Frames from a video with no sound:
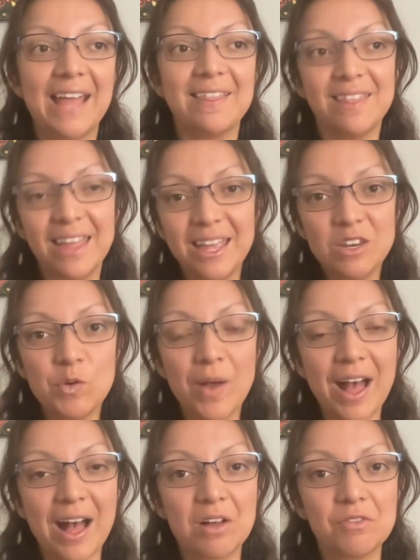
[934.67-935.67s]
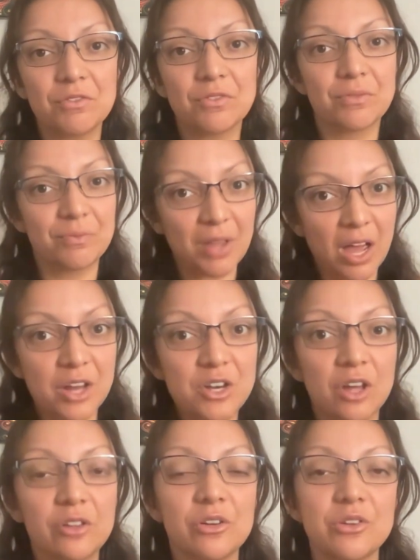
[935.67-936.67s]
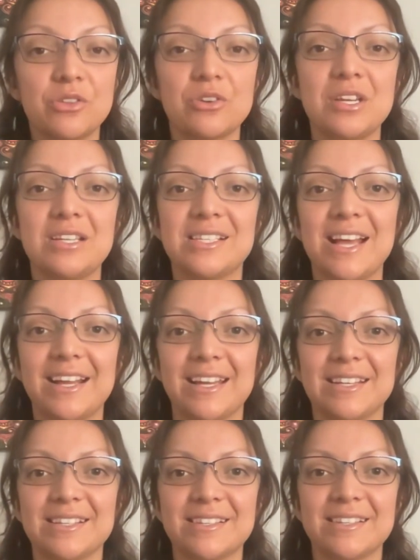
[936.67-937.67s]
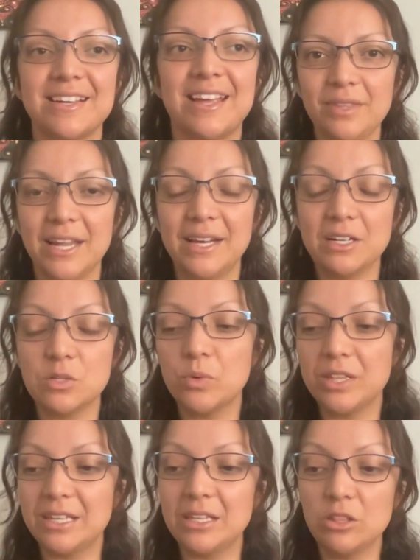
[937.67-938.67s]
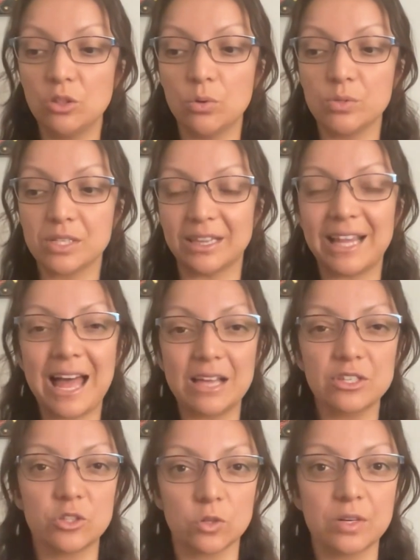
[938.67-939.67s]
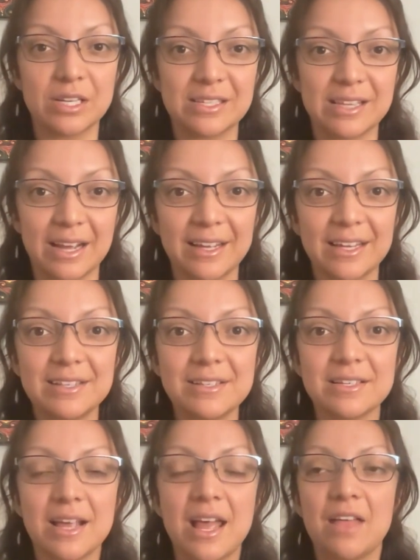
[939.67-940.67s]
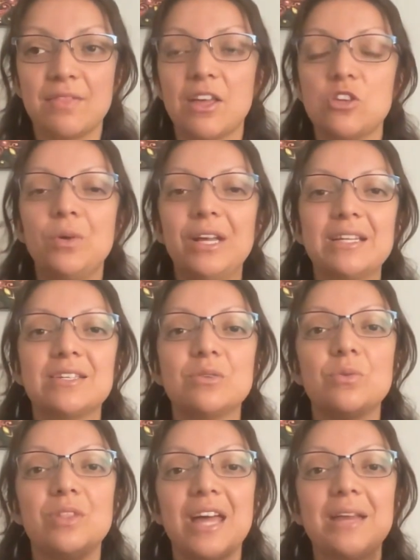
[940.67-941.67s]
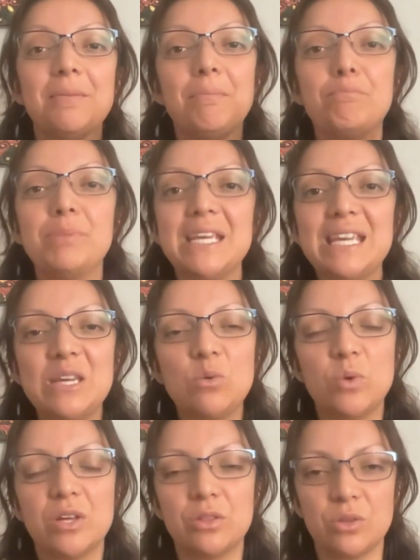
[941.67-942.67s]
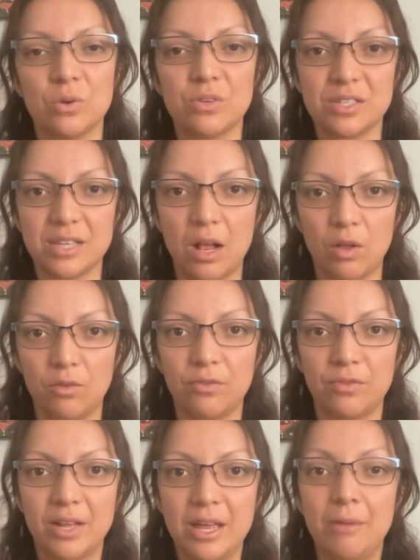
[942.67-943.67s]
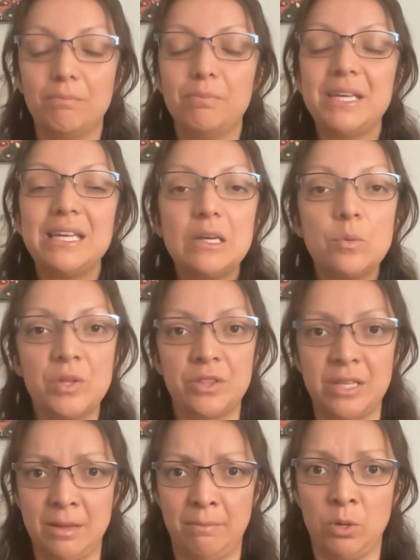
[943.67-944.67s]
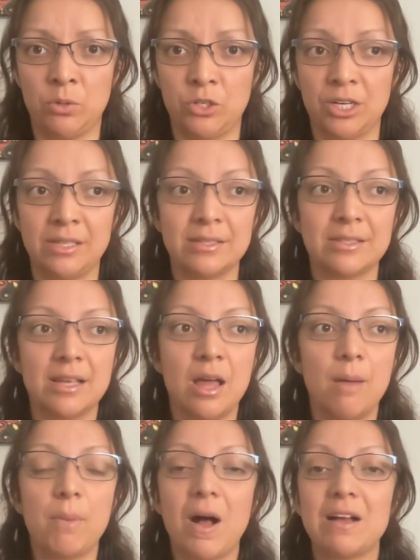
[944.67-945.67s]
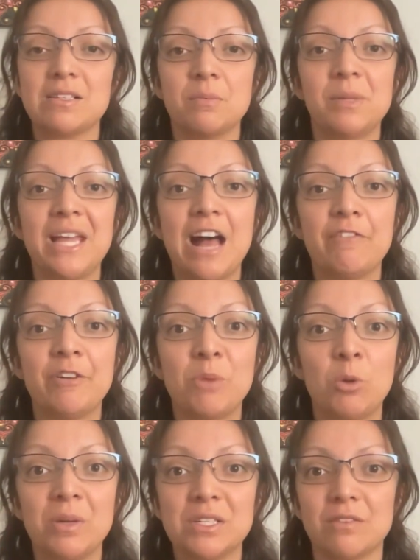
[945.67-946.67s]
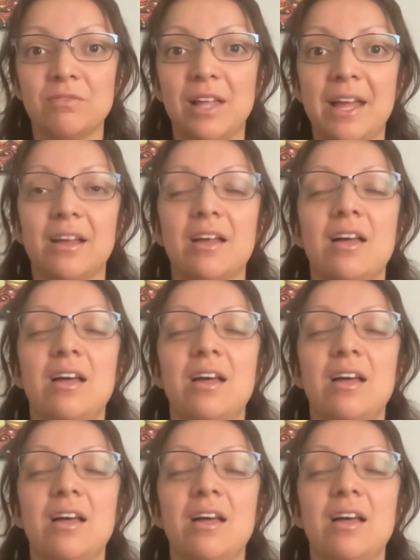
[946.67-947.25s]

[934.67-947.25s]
And then you have another 30 seconds. And it's within those last 30 seconds that you get to then be with yourself, be with the emotions, possibly have a moment of like,